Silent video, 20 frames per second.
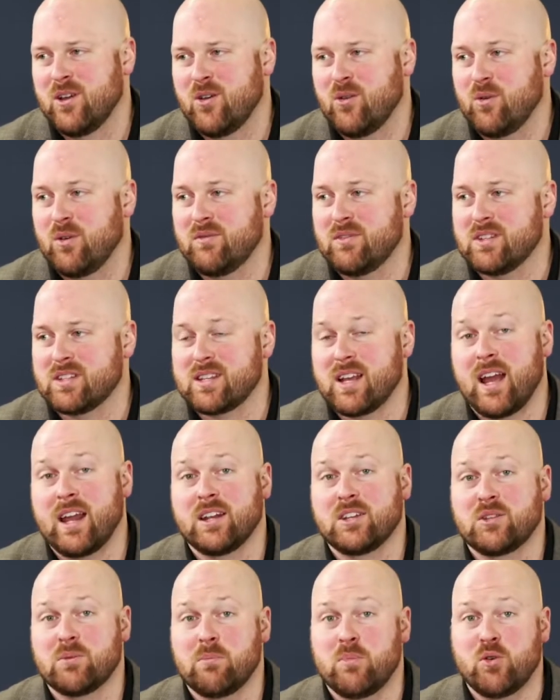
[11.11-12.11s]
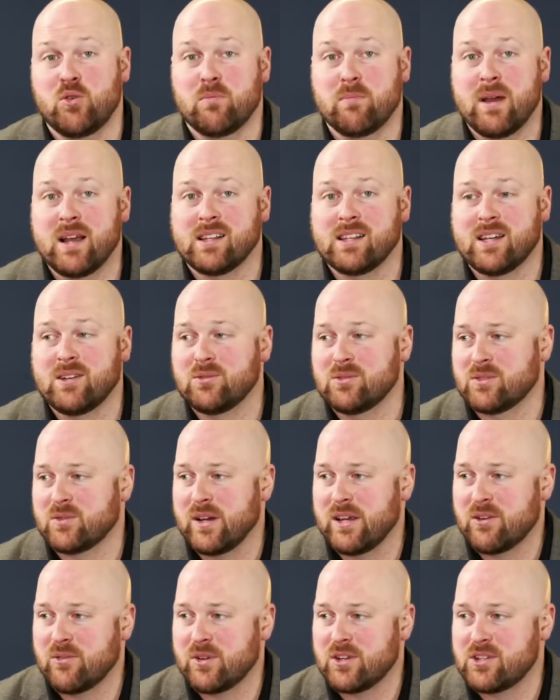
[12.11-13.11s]
We've decided to boot Mel out, right,
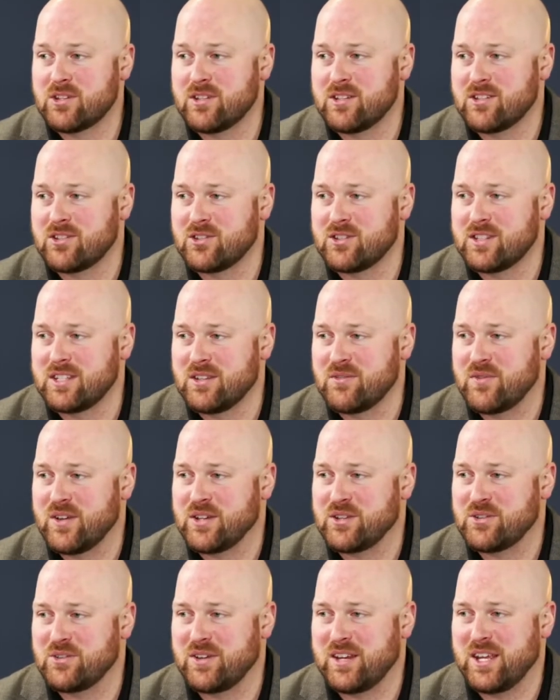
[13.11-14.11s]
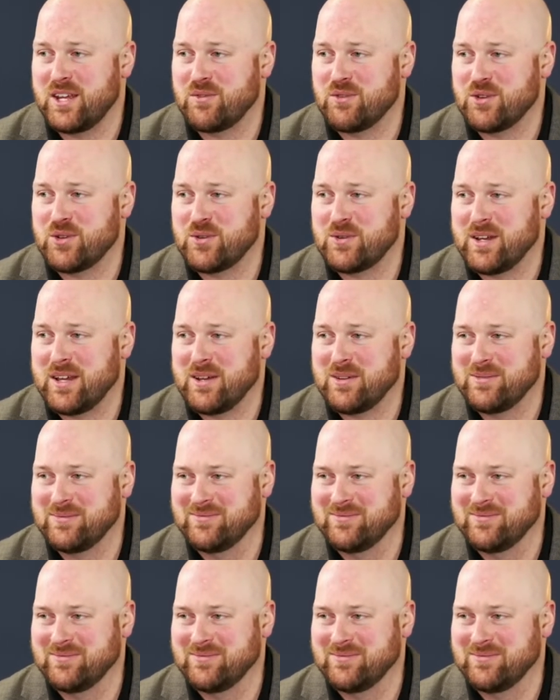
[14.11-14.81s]
Christian? It's just the Investor Dave Show now.